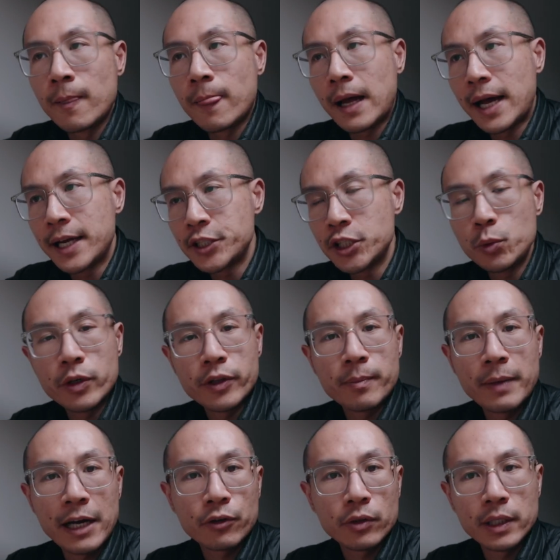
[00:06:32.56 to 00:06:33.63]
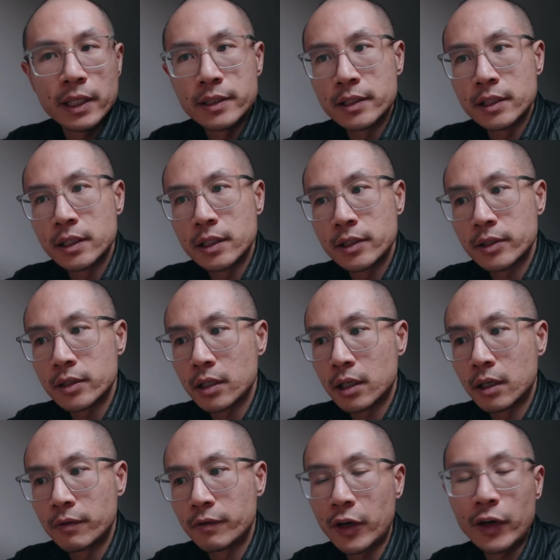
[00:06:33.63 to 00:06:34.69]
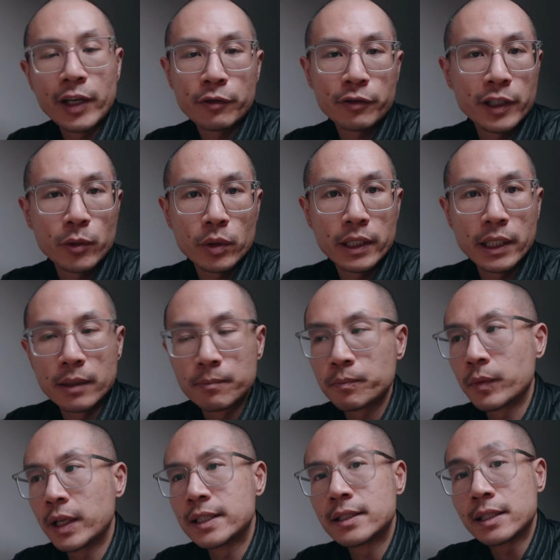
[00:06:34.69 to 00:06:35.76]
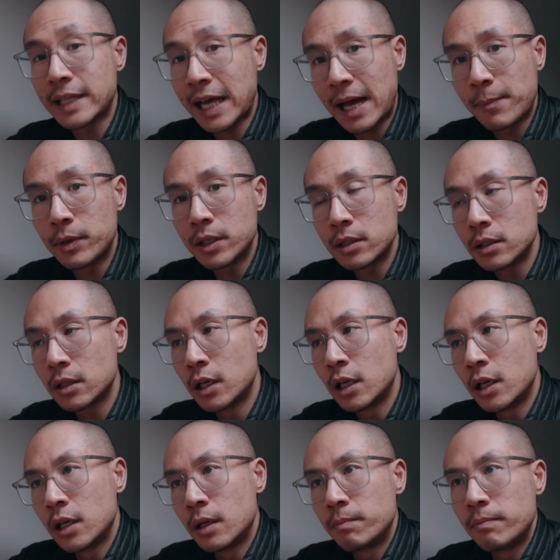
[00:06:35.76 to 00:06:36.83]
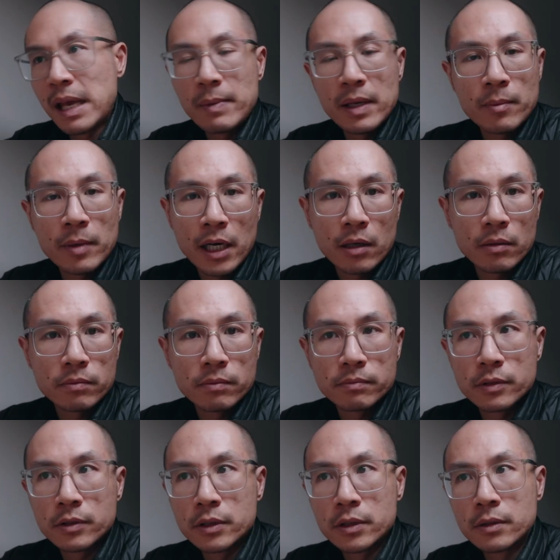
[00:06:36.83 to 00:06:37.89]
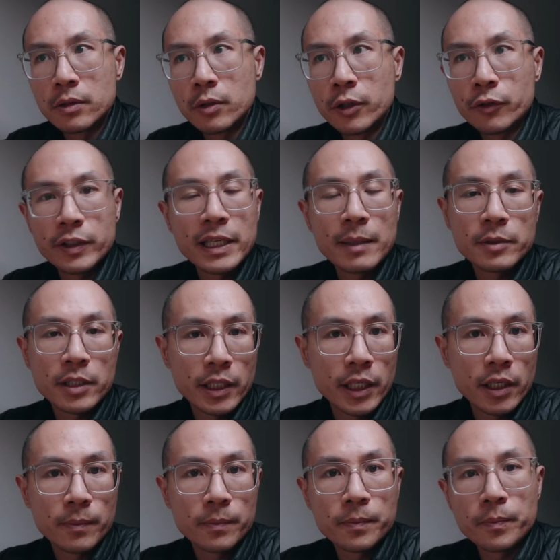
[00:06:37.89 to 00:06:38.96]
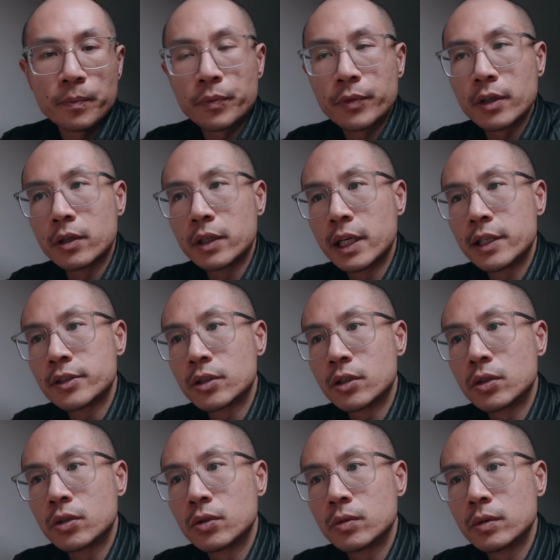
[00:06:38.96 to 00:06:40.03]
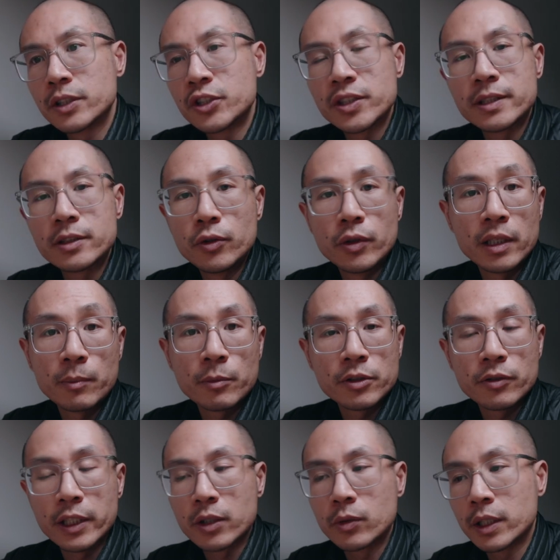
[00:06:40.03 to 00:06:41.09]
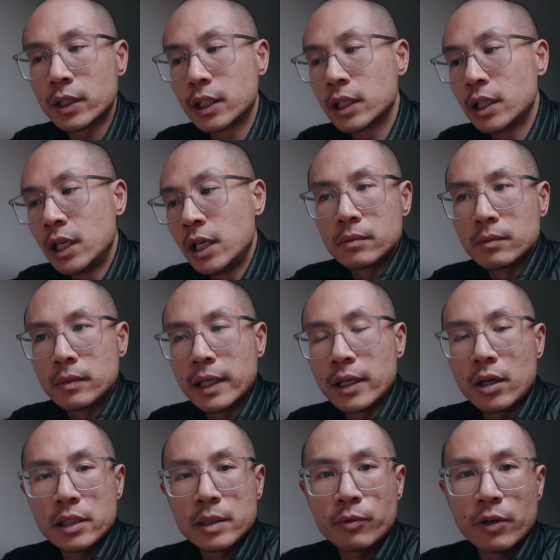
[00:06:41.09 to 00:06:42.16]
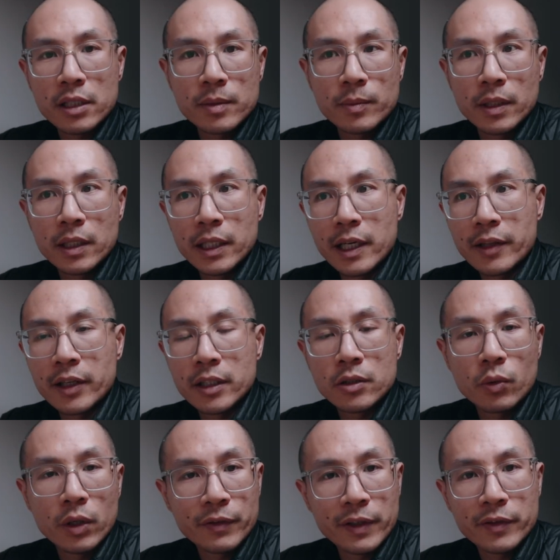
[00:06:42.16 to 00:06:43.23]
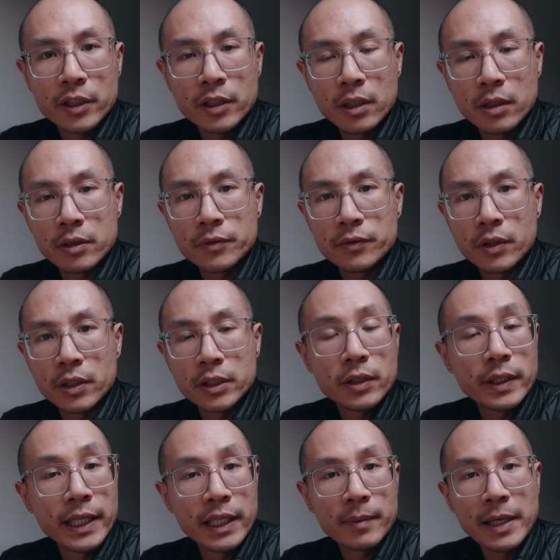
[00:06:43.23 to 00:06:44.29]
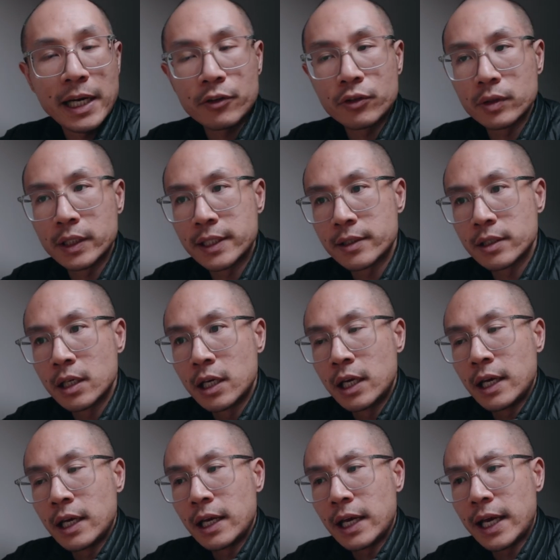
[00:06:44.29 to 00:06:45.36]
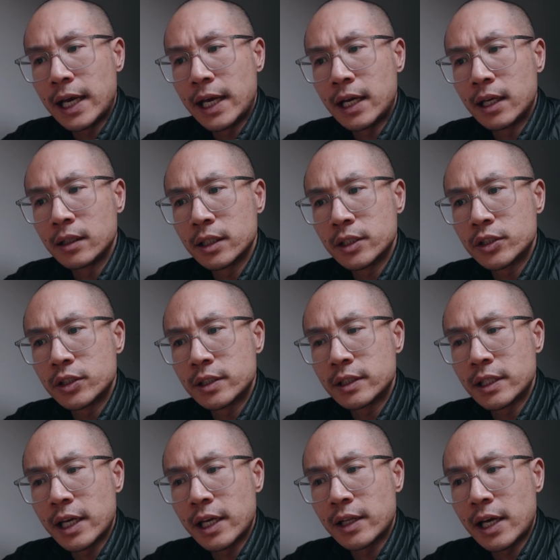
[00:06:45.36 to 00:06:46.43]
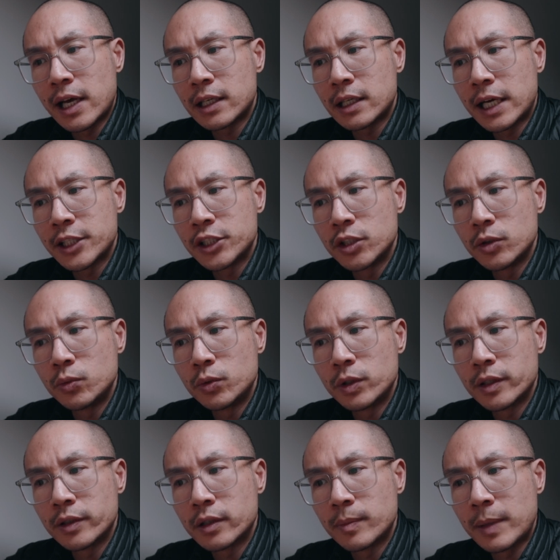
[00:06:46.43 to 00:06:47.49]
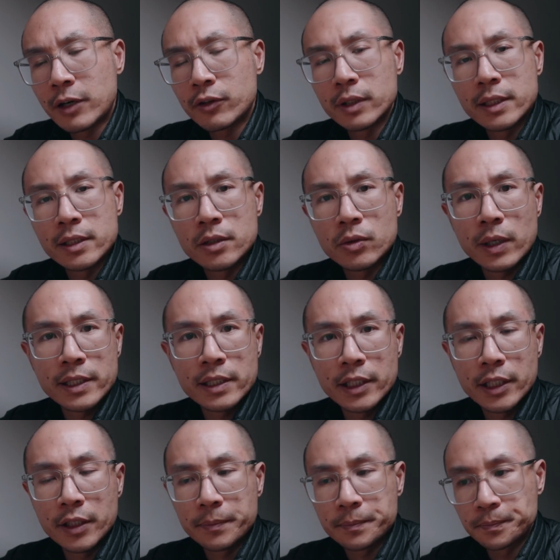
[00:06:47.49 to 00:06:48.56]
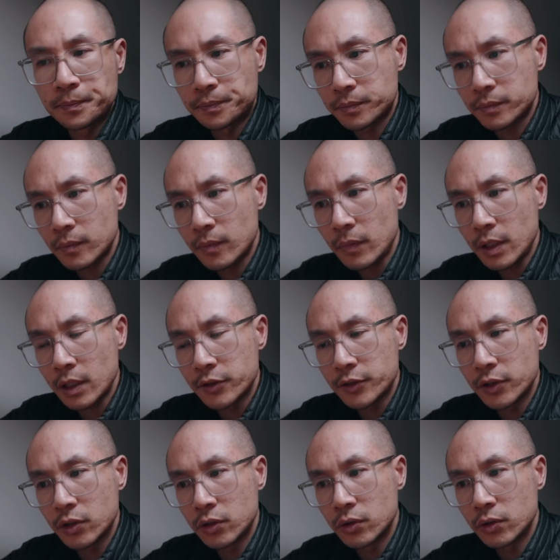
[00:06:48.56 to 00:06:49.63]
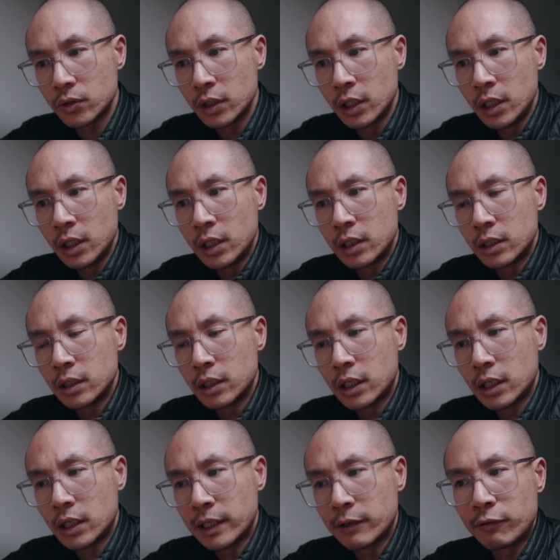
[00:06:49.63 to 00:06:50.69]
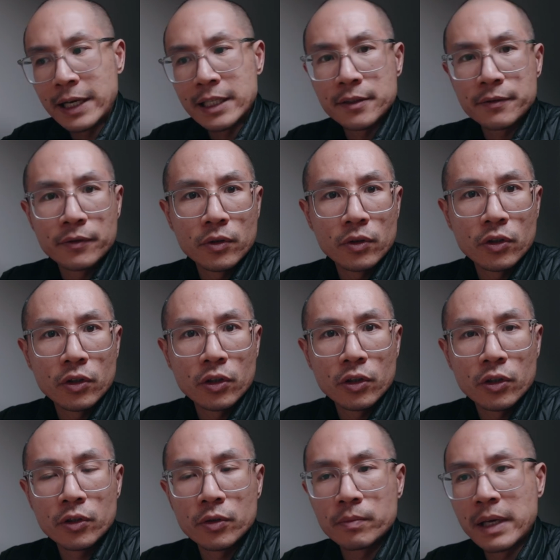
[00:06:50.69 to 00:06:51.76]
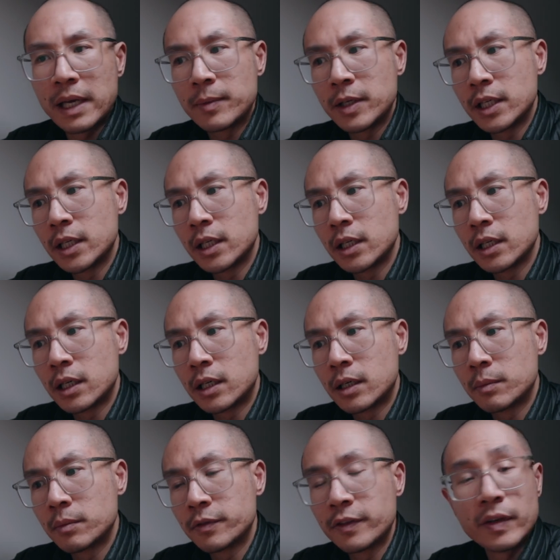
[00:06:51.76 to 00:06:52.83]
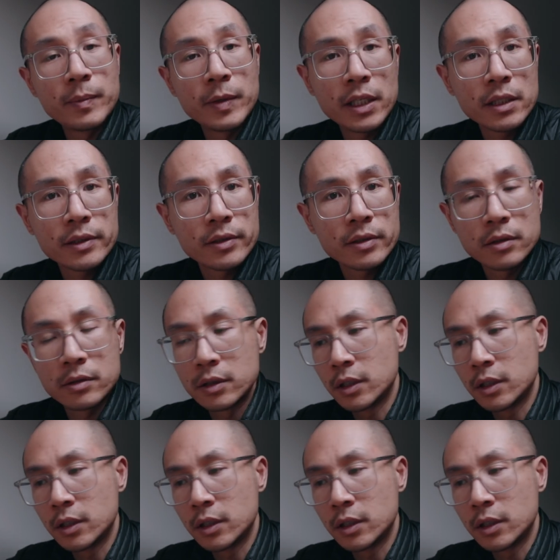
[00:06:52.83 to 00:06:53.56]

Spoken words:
I shoot with macro lenses very infrequently. It does happen, maybe about 2 to 3 times a year. Okay, so let's just do the numbers really quickly. It costs approximately, I think, $2,500 for a Tokina macro lens. And let's just say that I shoot with the macro lens twice a year. So it rents for maybe 50 bucks.